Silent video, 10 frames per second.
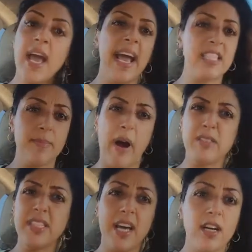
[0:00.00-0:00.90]
It's
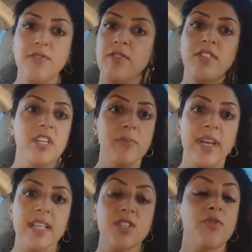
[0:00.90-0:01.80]
about 10 or 15
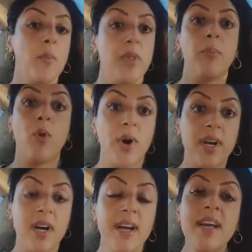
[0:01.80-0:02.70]
minutes from the
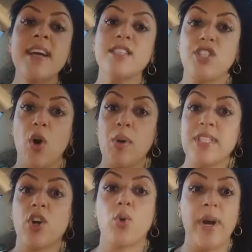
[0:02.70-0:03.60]
border, so it's
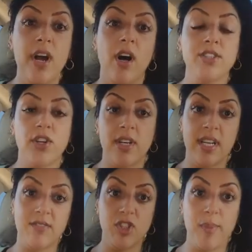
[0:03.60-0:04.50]
a great
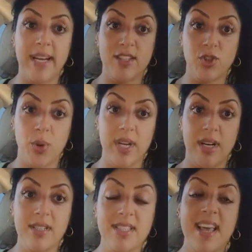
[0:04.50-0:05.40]
alternative to my
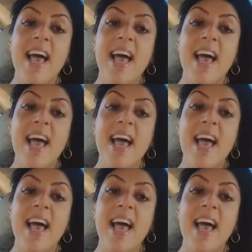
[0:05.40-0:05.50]
Detroiters.